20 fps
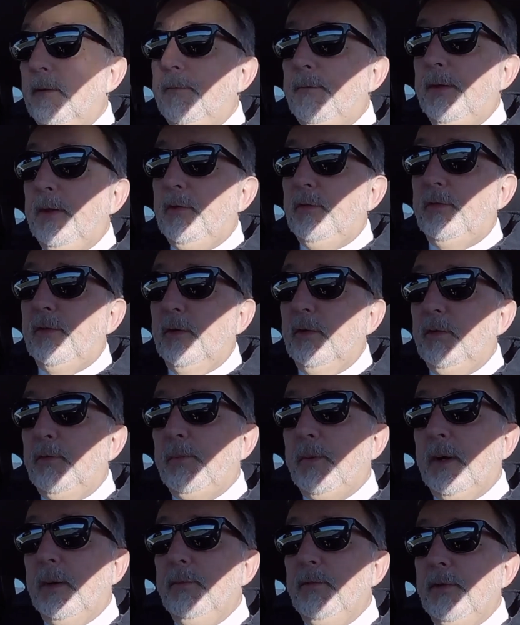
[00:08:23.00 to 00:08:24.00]
fix those
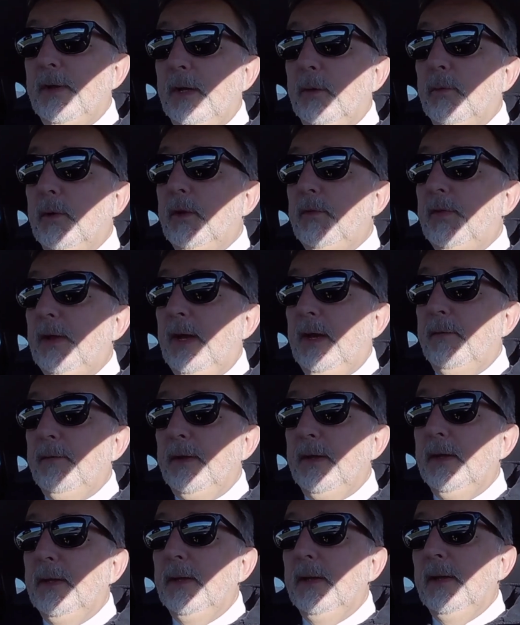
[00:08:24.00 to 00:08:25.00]
problems that I was
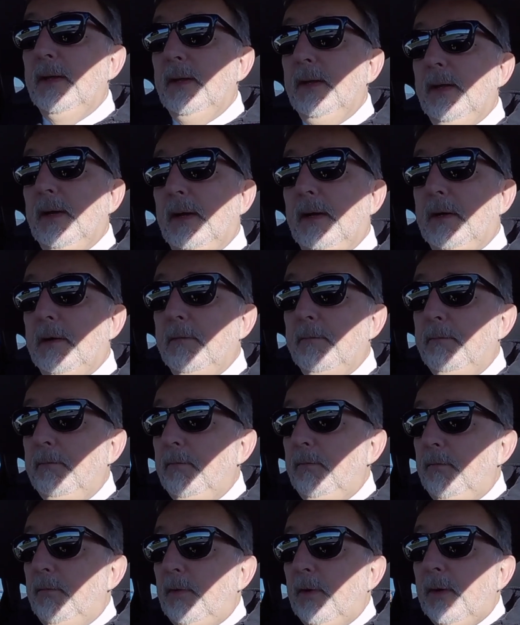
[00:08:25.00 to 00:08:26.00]
having.
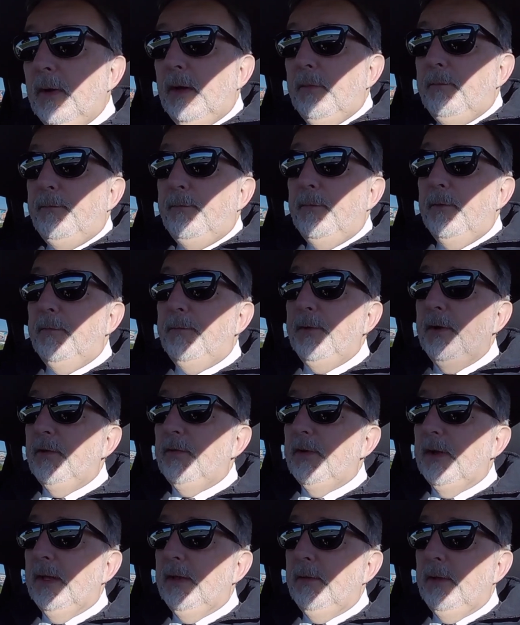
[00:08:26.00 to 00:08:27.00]
So I
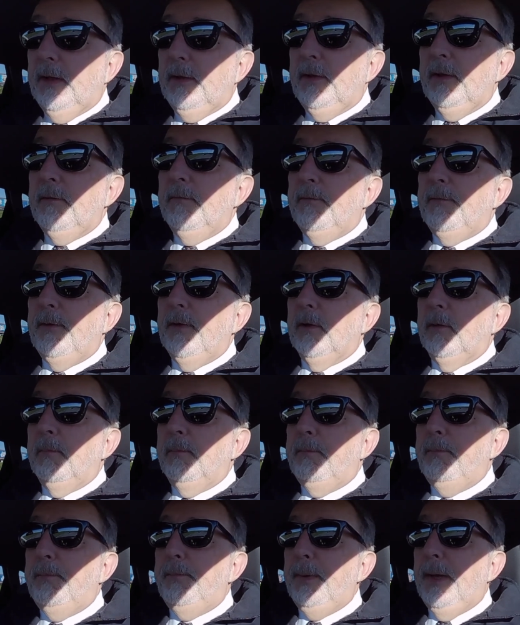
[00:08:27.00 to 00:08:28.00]
finished, and I didn't feel
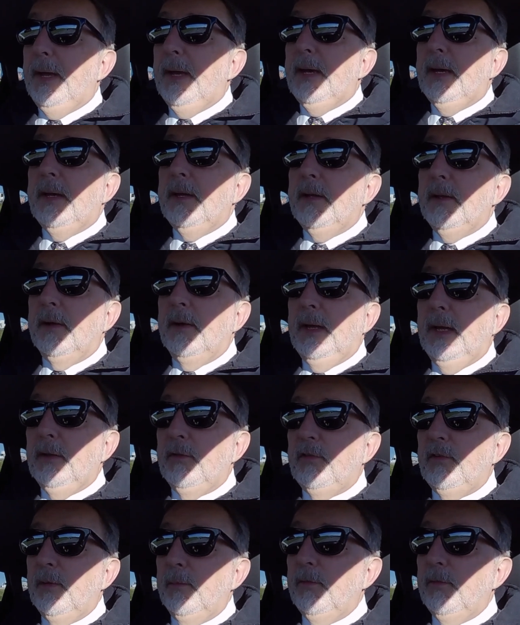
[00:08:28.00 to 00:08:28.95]
bad. I had some